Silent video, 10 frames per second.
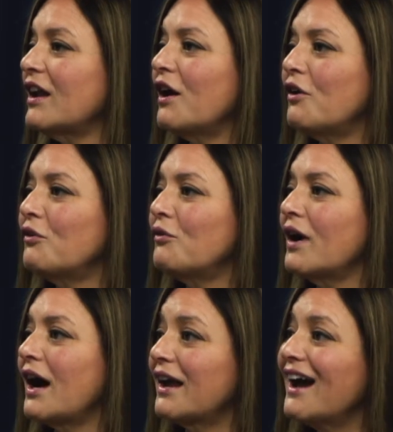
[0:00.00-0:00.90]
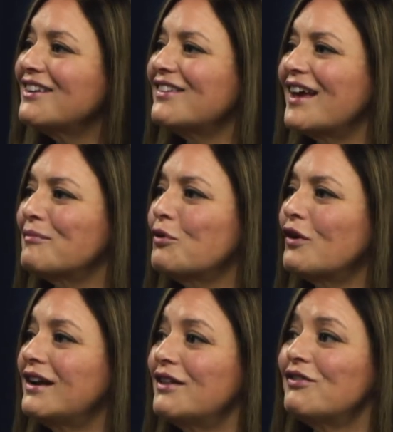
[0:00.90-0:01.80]
how I got to that
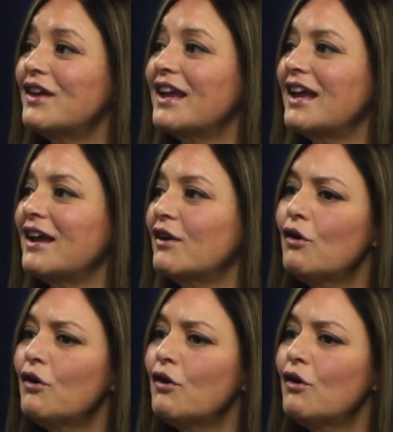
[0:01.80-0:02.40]
point and thinking,